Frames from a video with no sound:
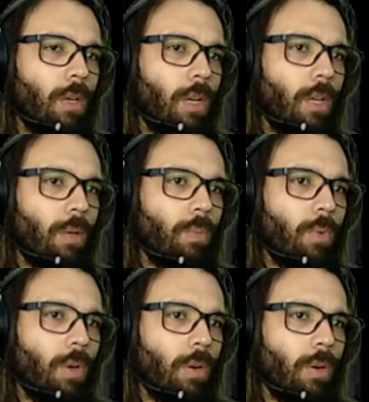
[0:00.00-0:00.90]
I'm
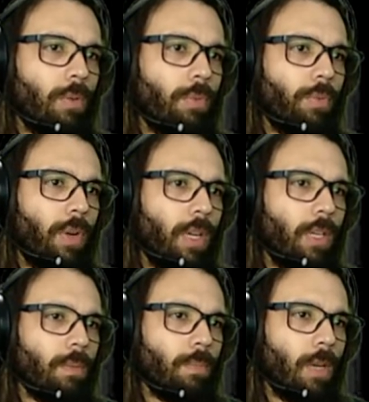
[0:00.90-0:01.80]
well,
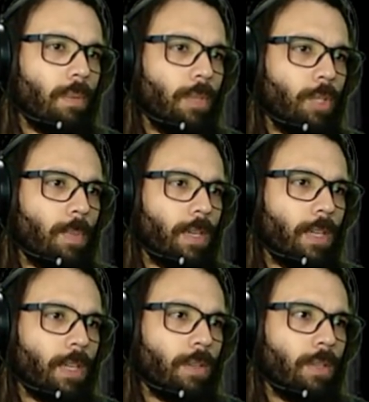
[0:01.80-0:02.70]
fine. I'm much better
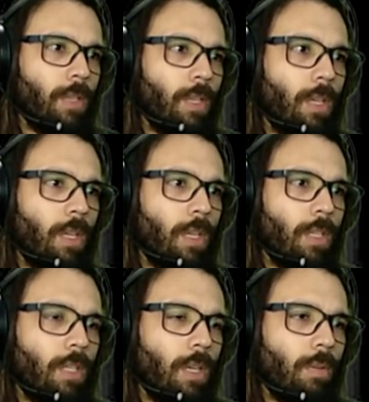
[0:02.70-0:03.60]
now.
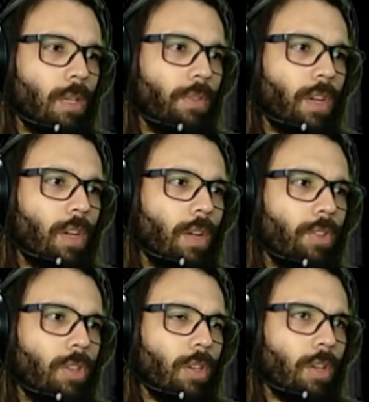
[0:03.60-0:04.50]
See, I'm not even
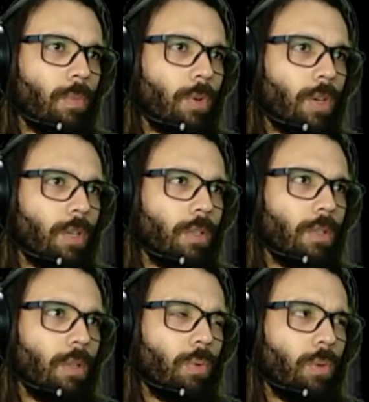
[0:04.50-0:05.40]
coughing anymore.
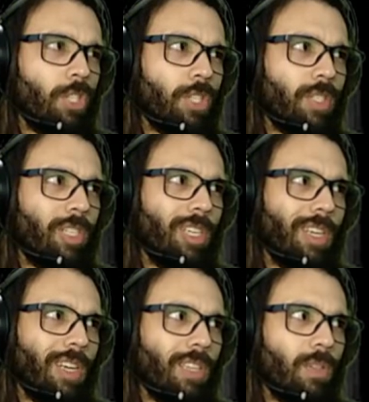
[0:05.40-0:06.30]
Was she
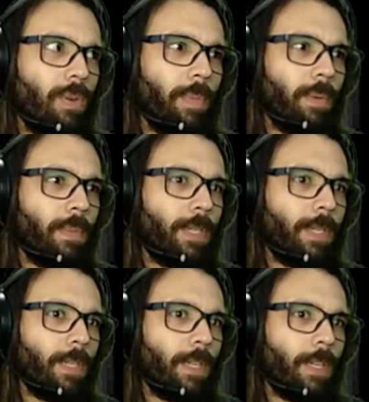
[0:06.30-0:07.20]
sick? I don't remember.
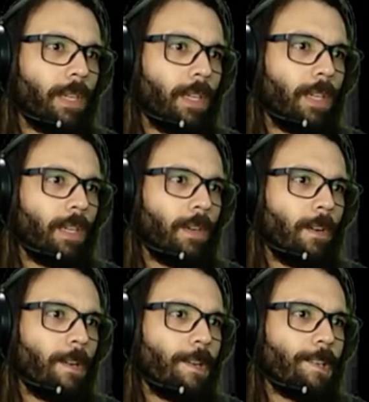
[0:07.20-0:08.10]

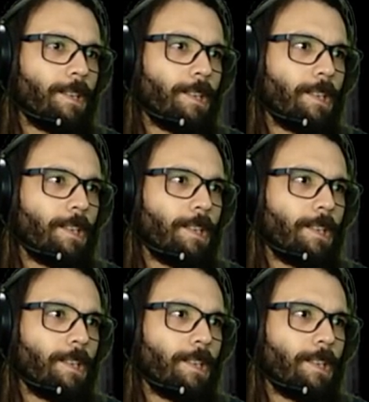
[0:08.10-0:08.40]
Huh.